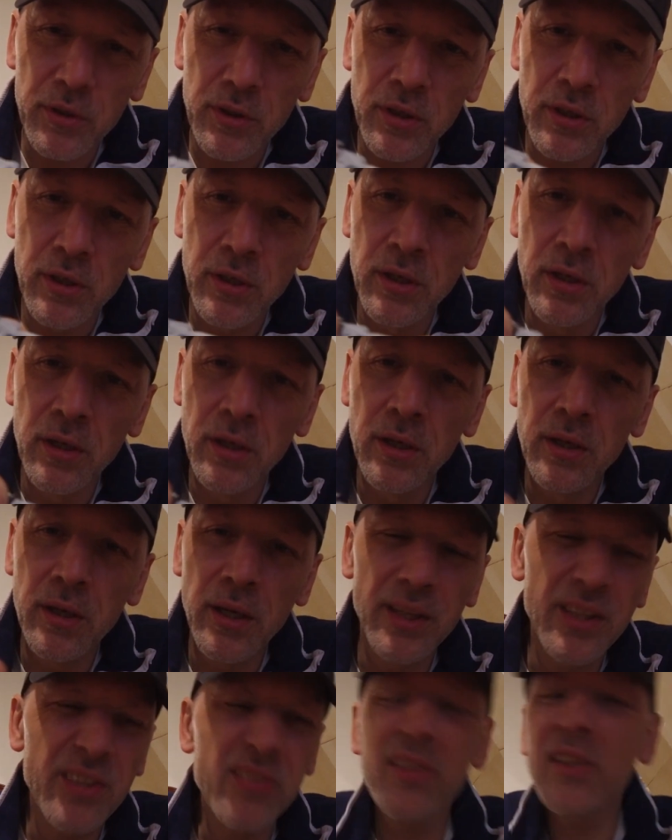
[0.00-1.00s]

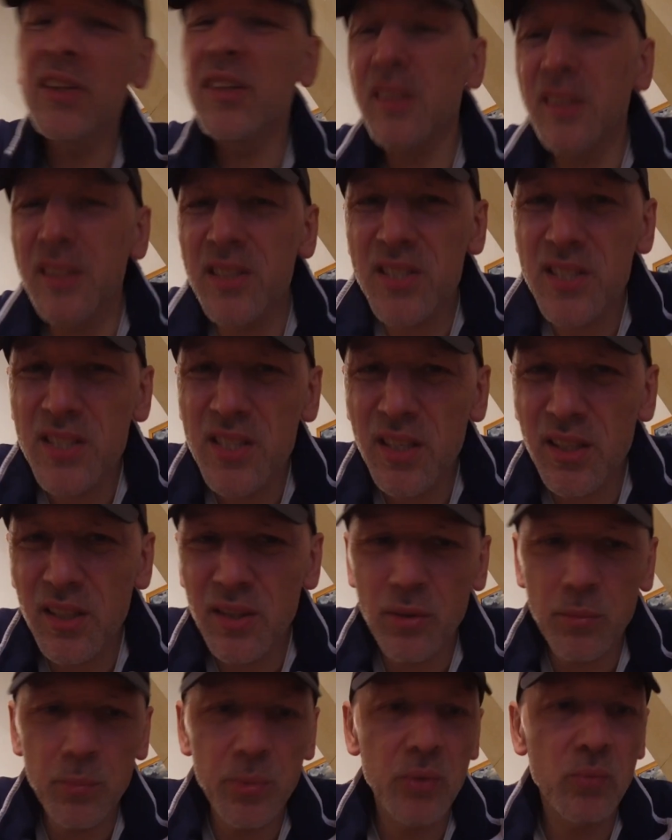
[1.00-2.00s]
And this is a
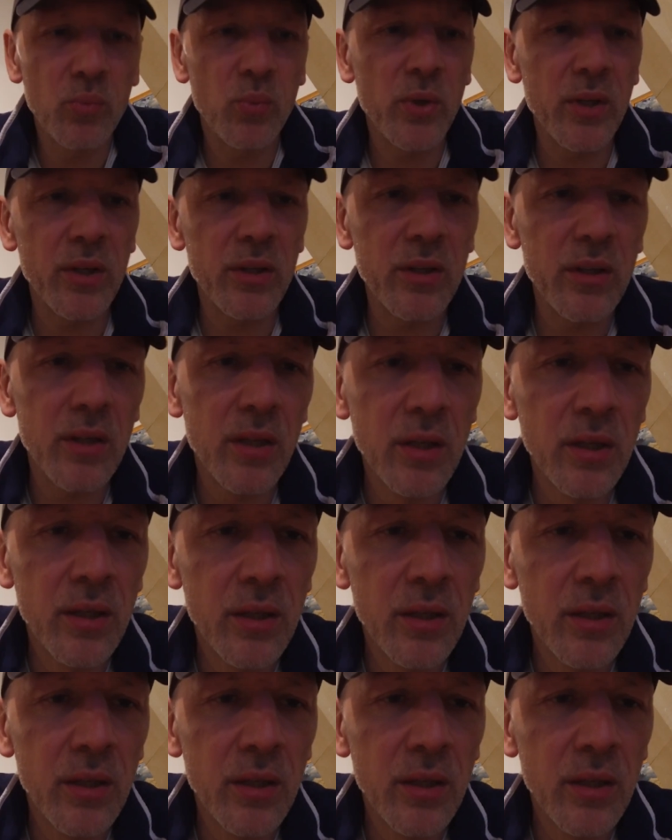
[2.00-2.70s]
little bit weird,